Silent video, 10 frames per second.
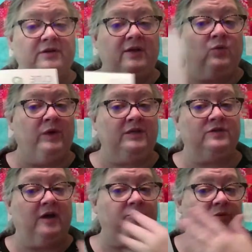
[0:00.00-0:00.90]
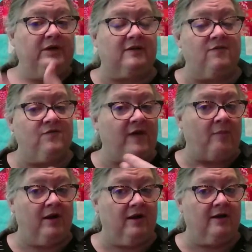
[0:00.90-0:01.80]
and we do not put
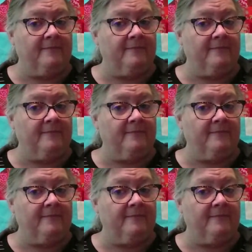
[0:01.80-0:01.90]
fabric